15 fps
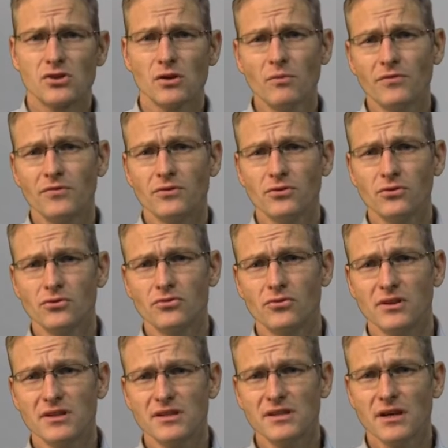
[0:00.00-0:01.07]
some of the
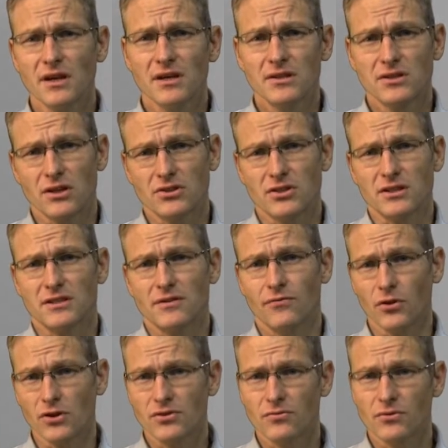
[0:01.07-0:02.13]
nutrients, such as
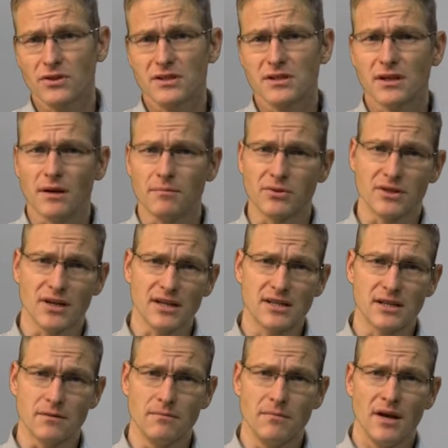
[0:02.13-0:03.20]
phosphorus and
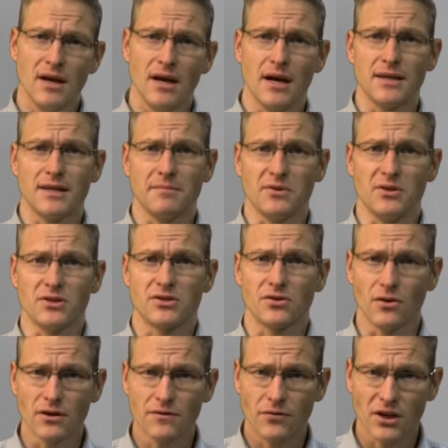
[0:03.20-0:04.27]
potassium, end up in the
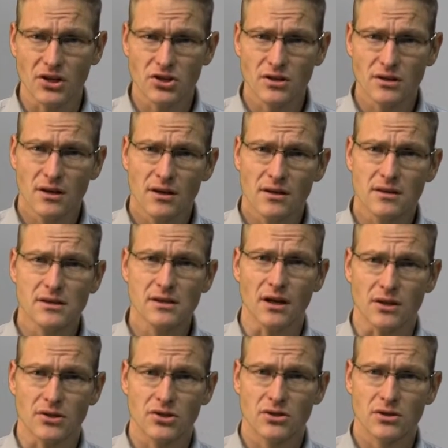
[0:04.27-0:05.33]
solid fraction, the
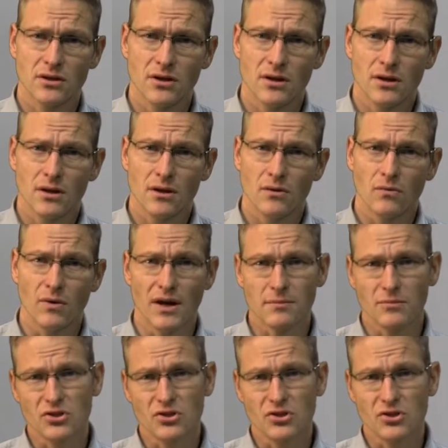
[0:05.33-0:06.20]
sludge, while the